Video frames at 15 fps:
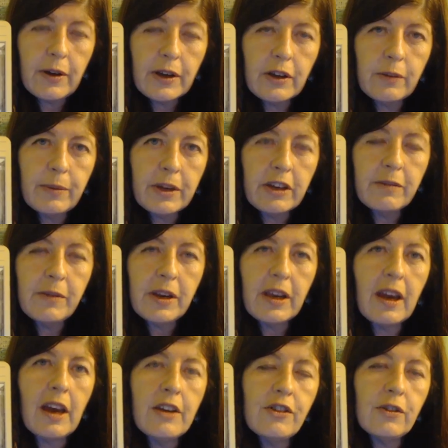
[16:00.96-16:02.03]
could be
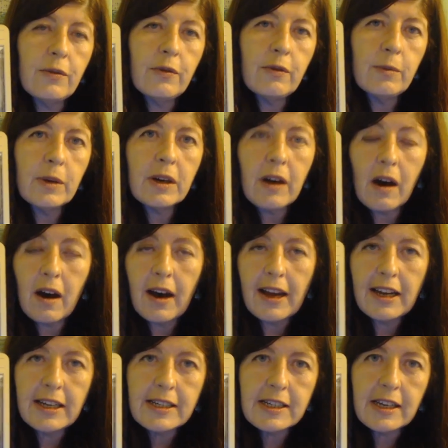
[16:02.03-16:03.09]
communication from a guide,
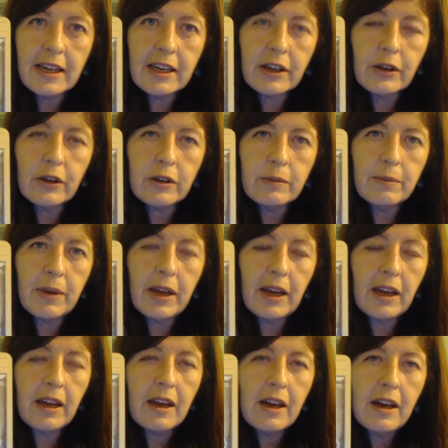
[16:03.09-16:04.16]
it could be
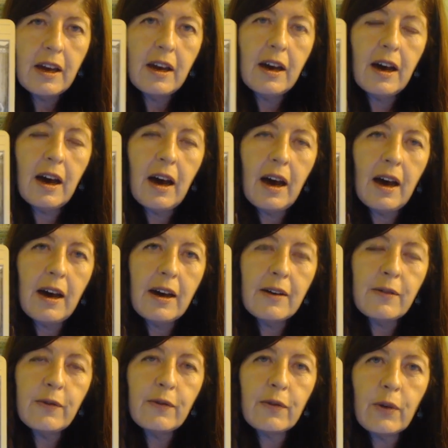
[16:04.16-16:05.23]

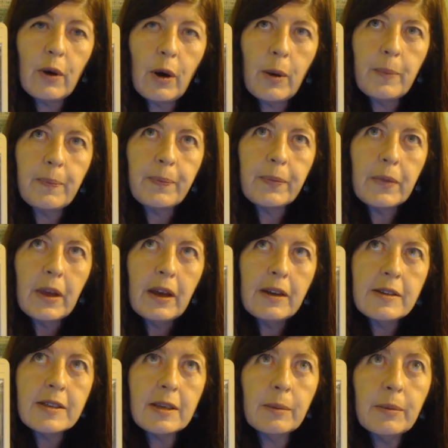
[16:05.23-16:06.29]
from
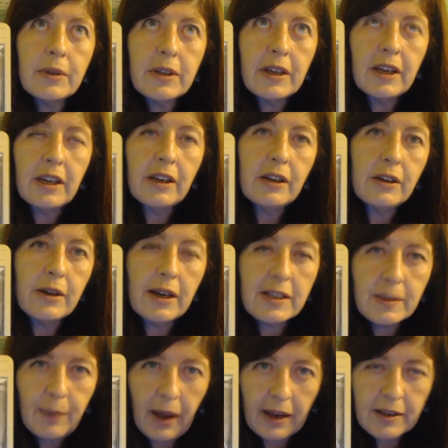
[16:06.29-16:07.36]
somebody who has
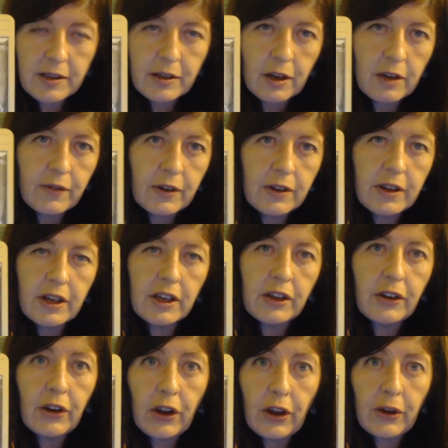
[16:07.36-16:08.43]
passed over that you
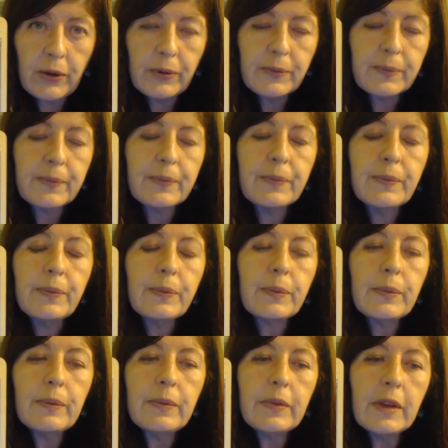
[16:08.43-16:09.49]
knew.
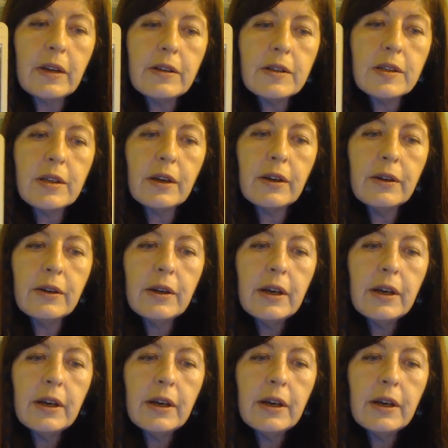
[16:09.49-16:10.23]
So